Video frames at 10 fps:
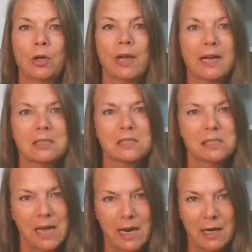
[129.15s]

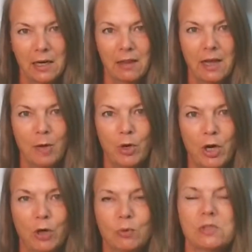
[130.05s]
extend that
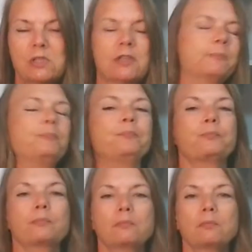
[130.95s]
pose.
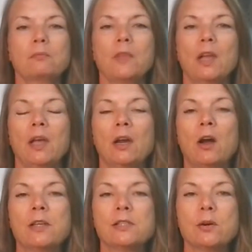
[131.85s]
It
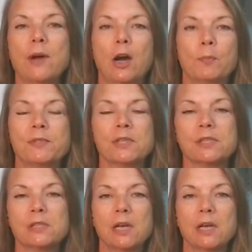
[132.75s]
also helps us